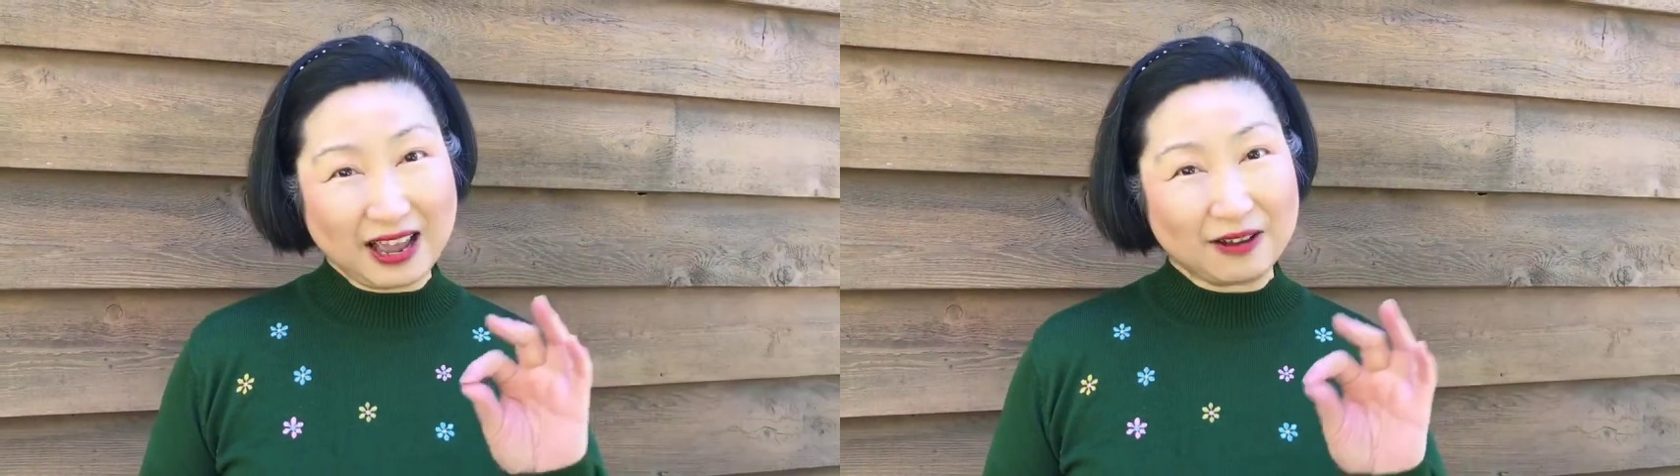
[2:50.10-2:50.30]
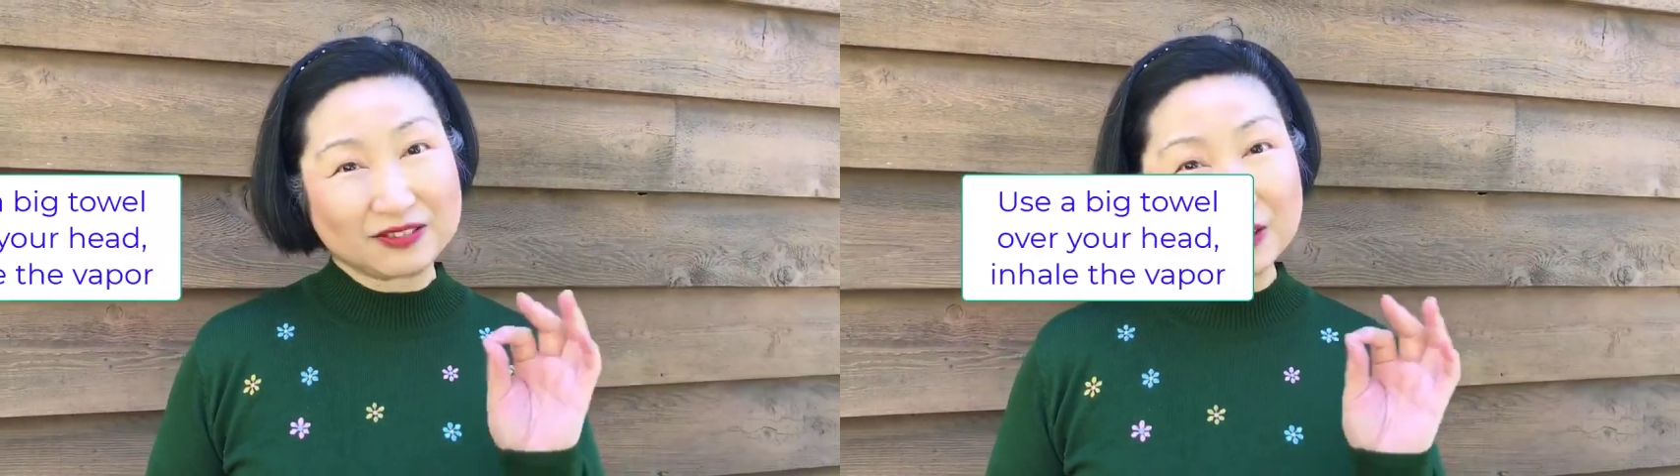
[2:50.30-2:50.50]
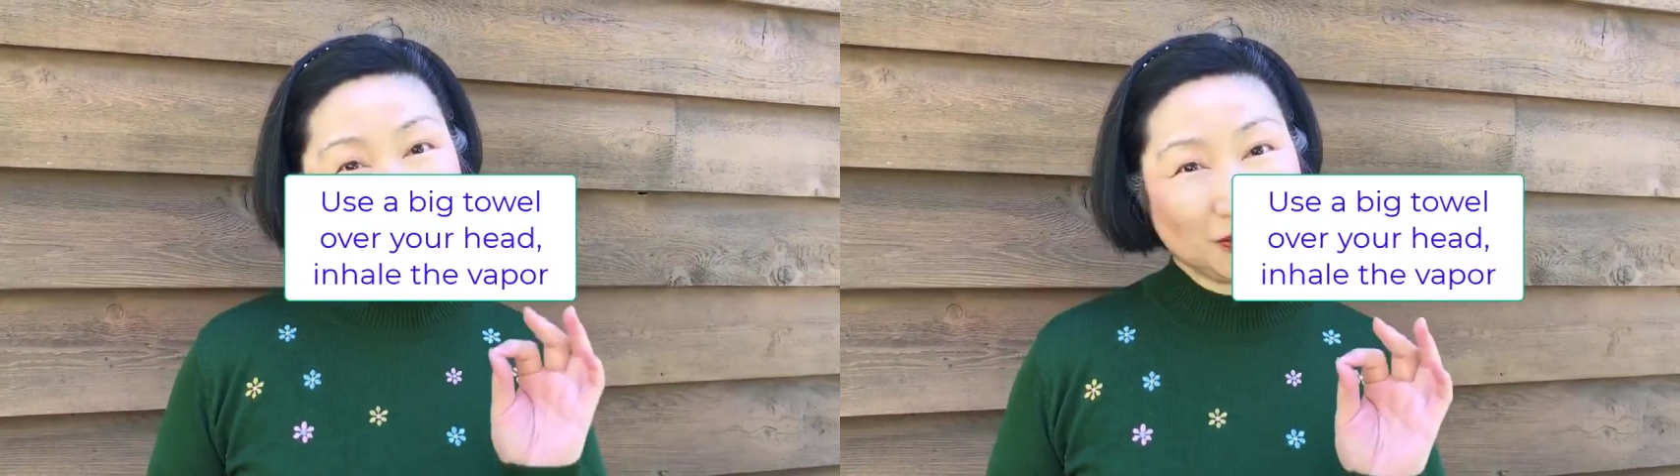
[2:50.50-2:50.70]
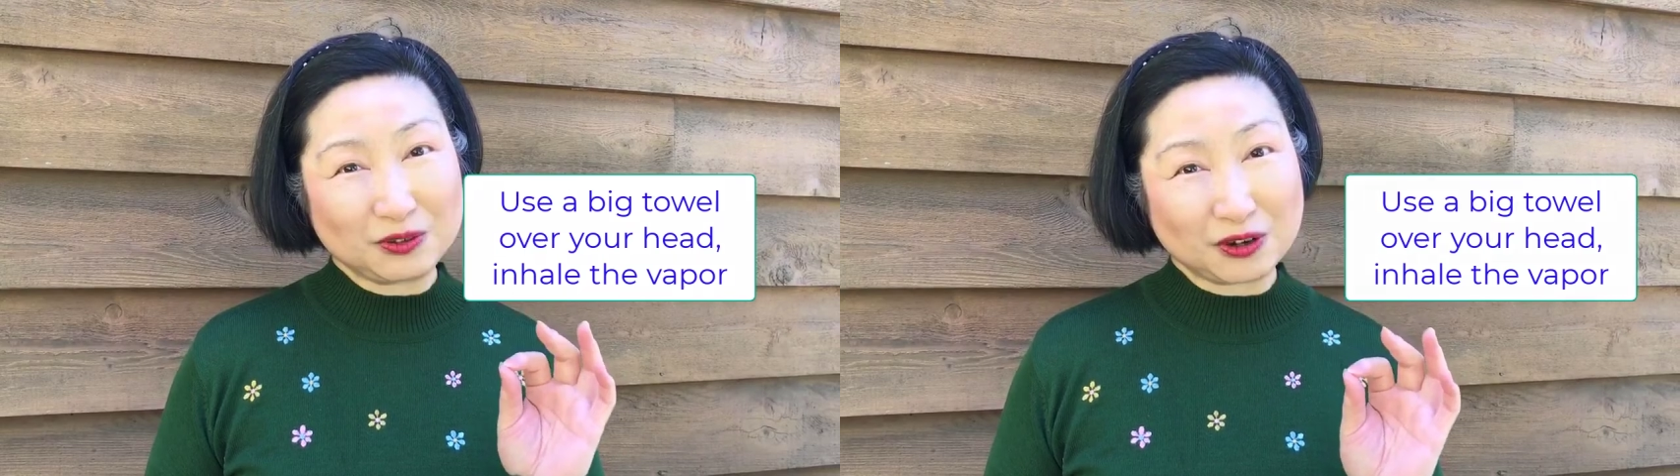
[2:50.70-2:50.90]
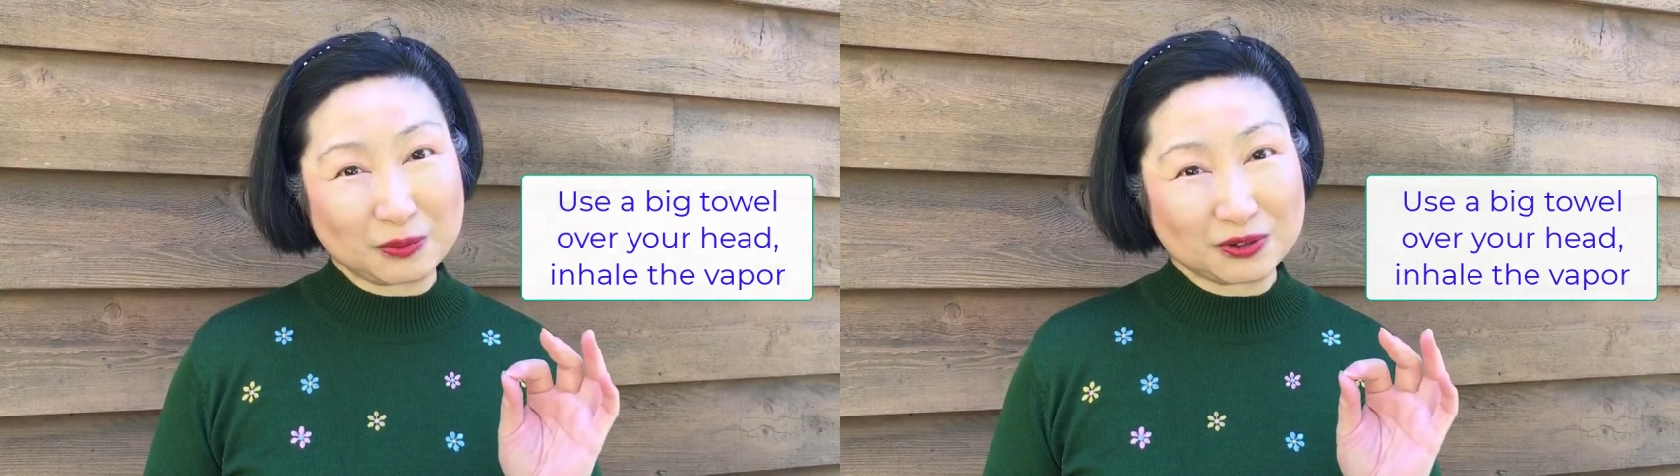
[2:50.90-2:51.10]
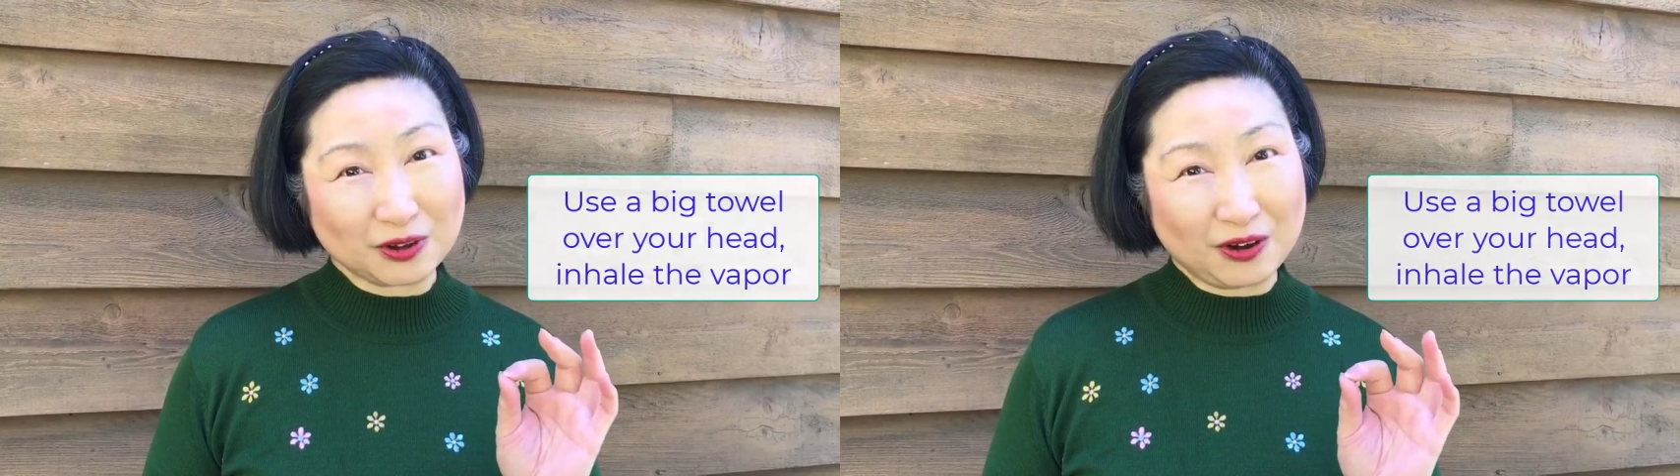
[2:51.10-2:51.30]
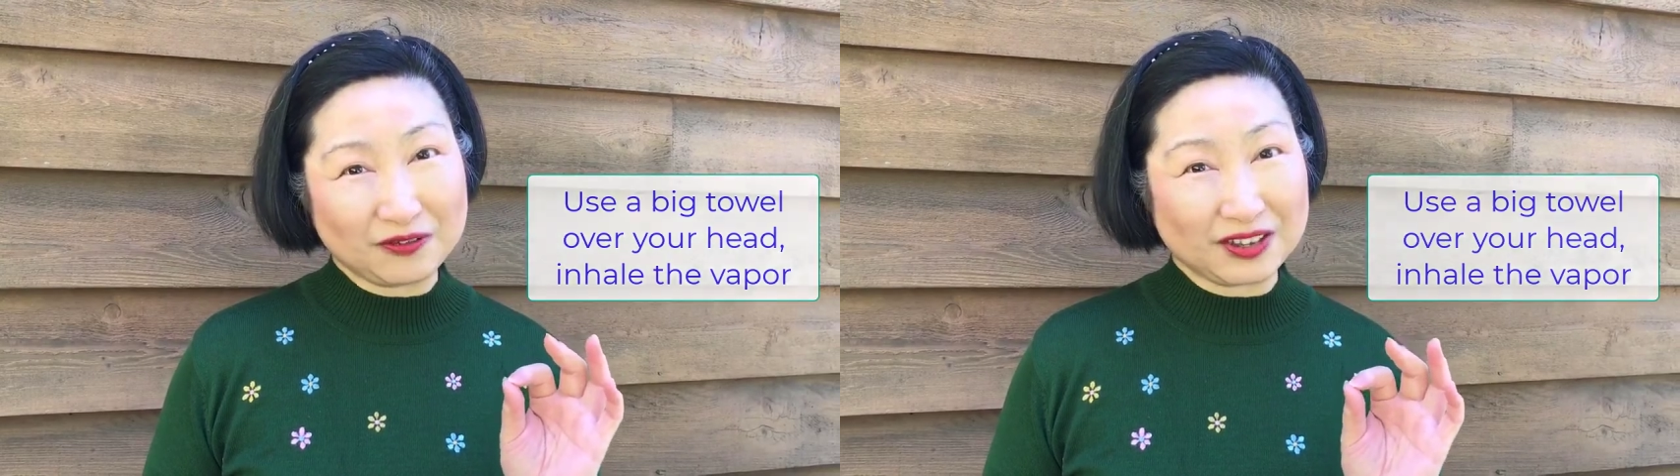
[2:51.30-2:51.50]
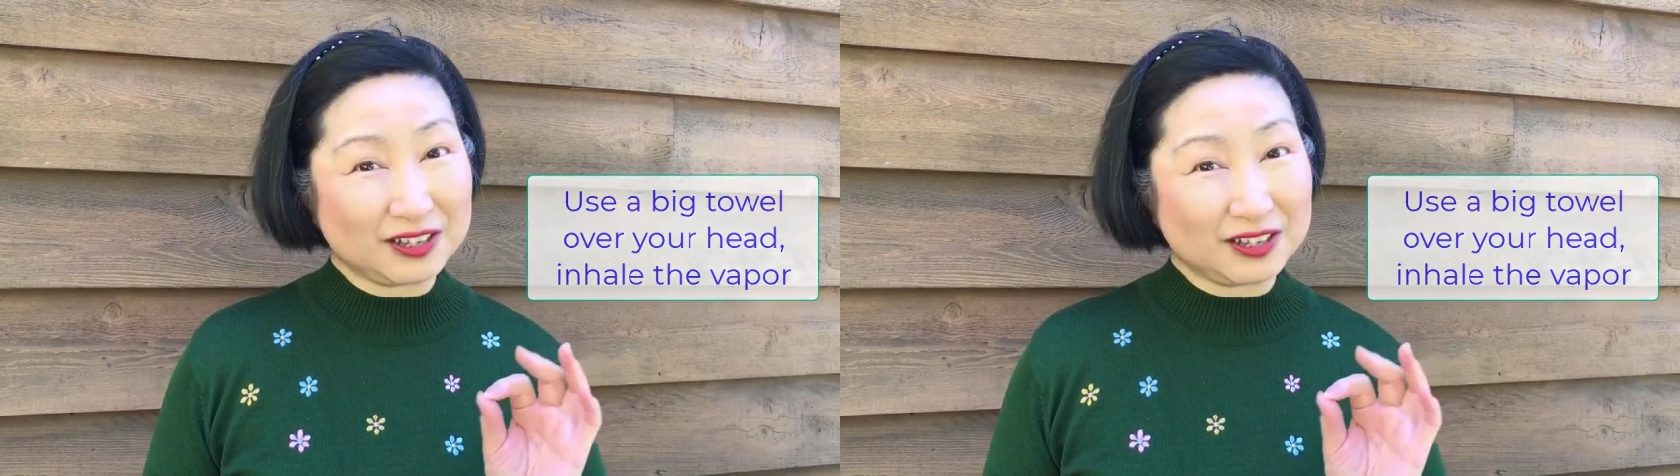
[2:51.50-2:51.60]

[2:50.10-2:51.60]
have some drops of